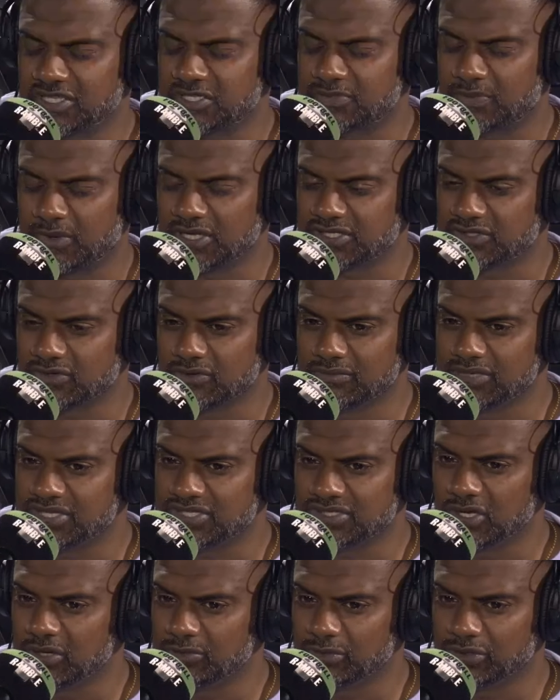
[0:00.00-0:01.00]
Spurs are a
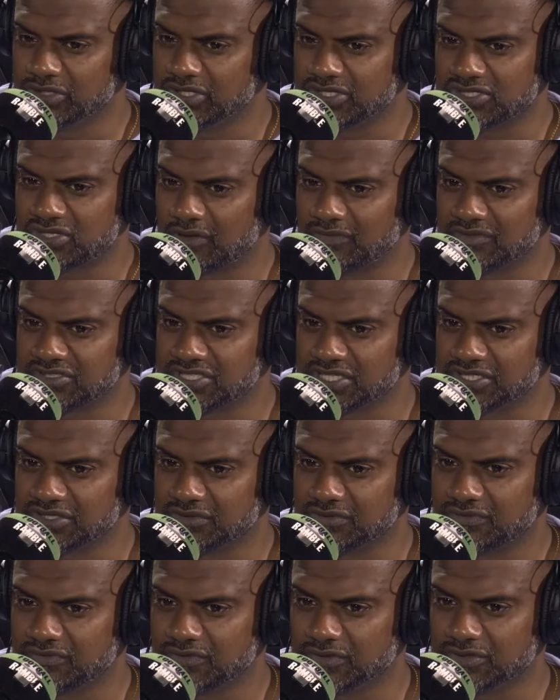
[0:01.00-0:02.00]
misnomer in this
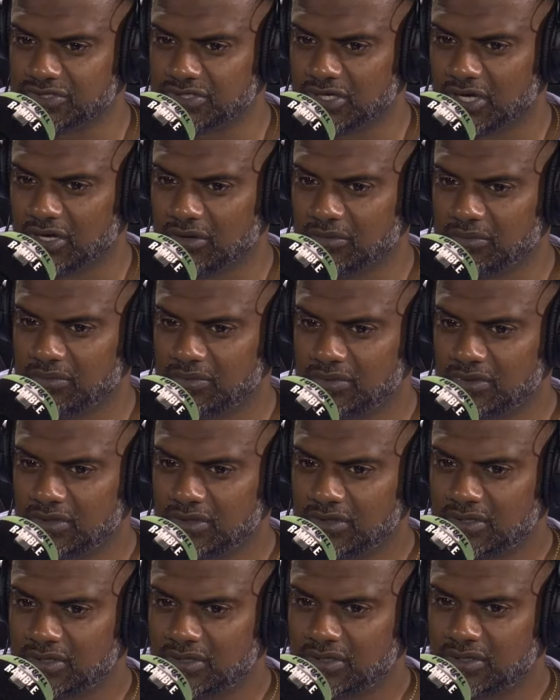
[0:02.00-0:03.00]
conversation. Full stop. Perhaps,
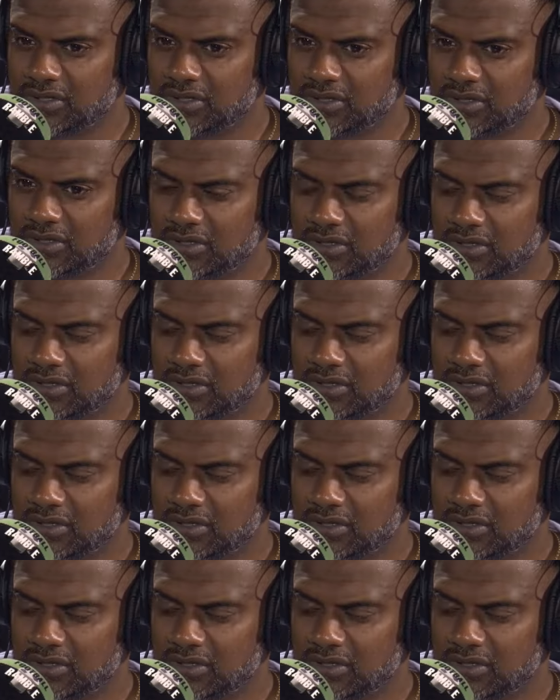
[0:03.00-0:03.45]
perhaps, but I